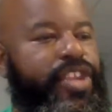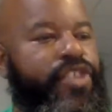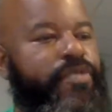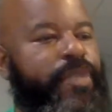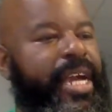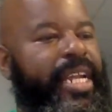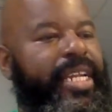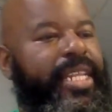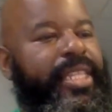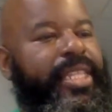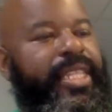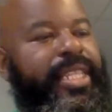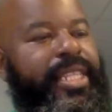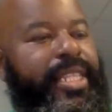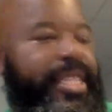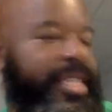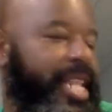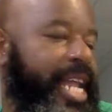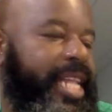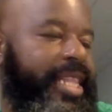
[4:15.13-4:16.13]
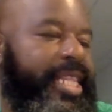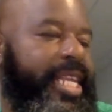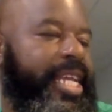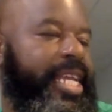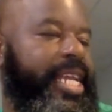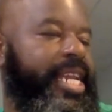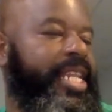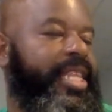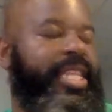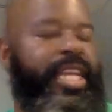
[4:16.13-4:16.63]
You might not
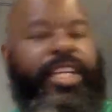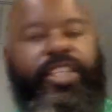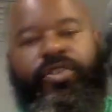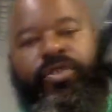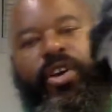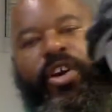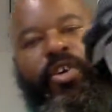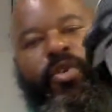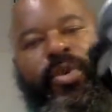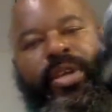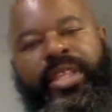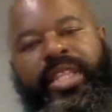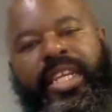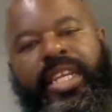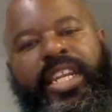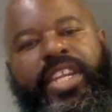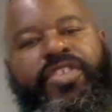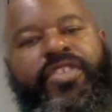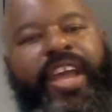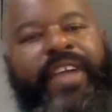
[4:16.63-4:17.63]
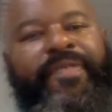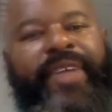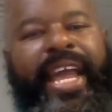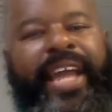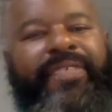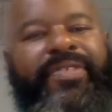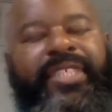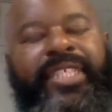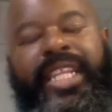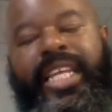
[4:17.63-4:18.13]
think anything's wrong with it. Then you have an
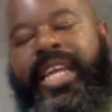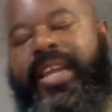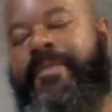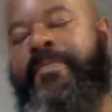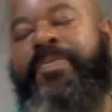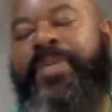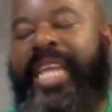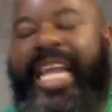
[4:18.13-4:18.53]
accident.